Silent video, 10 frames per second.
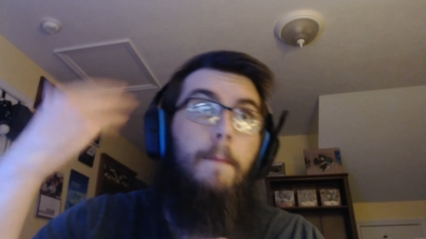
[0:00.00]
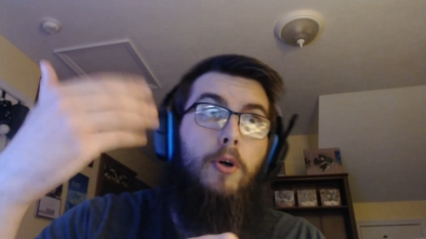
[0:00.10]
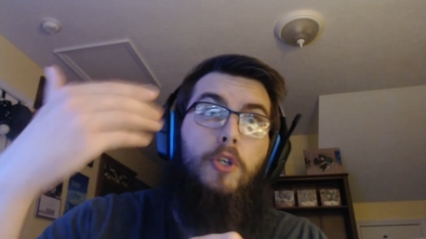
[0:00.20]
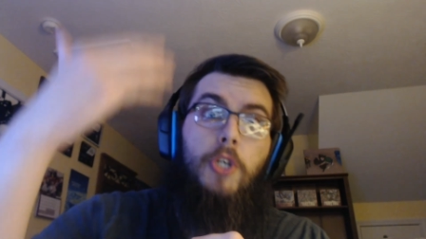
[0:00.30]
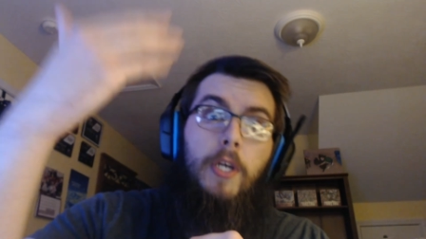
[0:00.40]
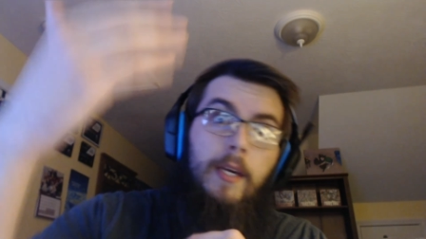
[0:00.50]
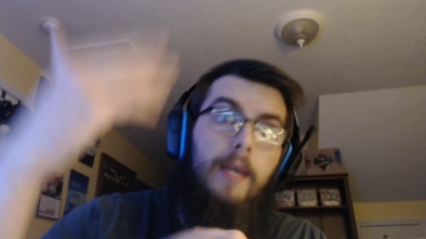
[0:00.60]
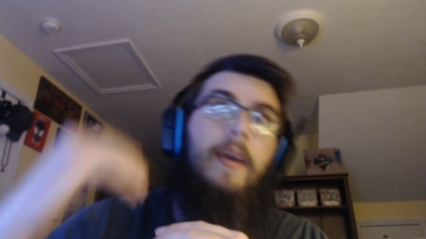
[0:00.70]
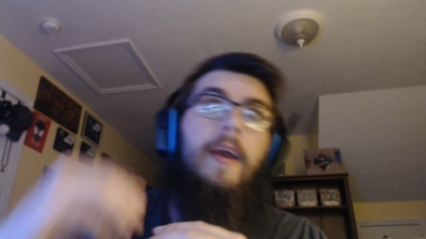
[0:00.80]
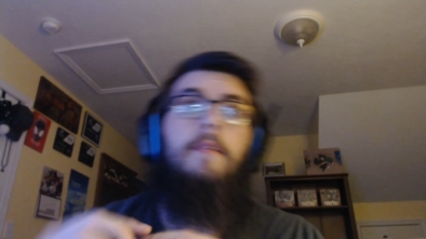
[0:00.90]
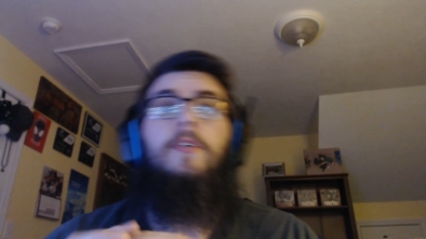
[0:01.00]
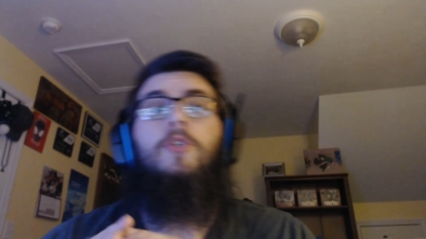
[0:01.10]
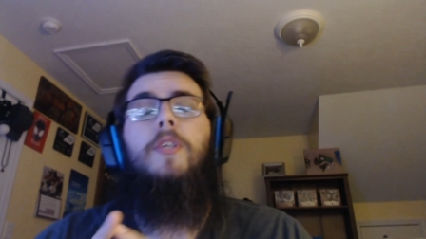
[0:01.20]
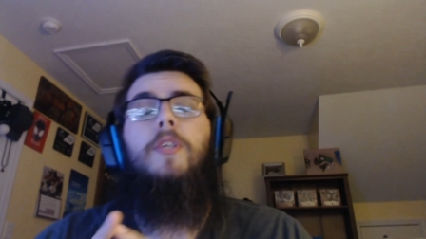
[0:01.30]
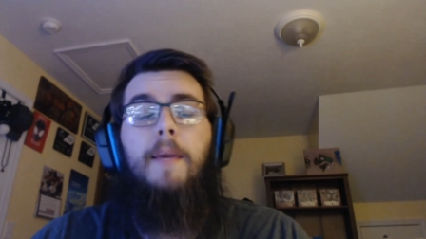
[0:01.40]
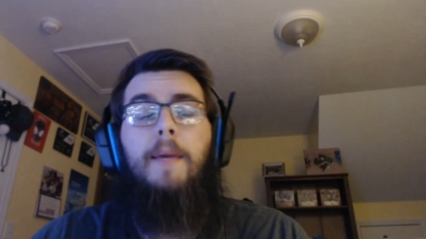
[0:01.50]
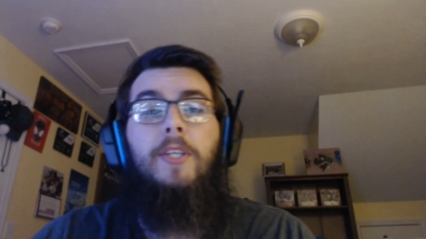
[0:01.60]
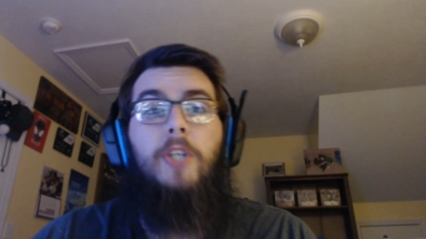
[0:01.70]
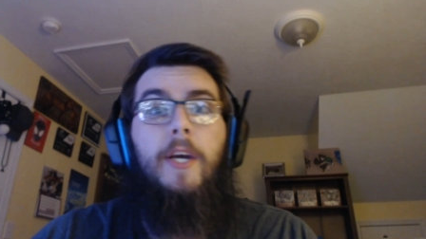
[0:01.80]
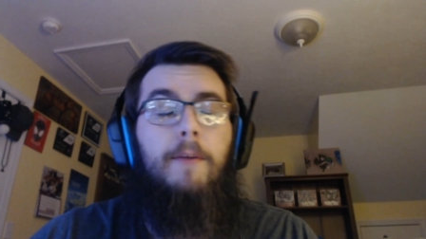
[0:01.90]
pushing and eventually get my
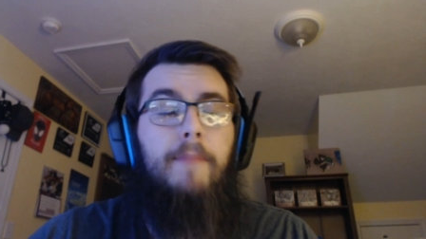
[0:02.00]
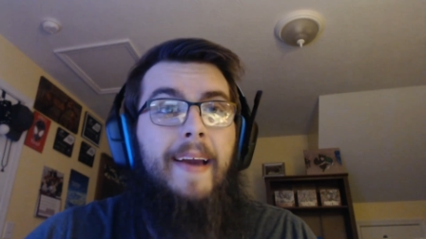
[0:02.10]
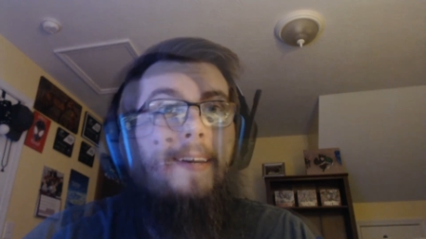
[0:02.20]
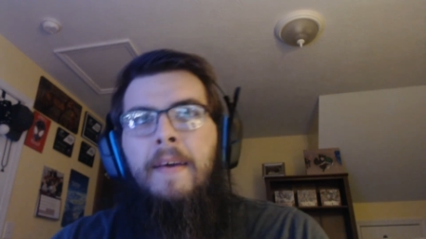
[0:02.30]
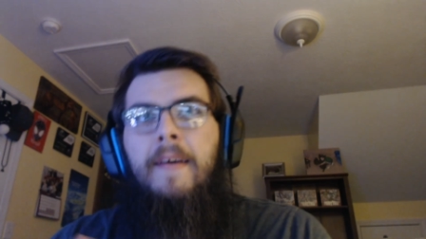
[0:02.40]
channel back.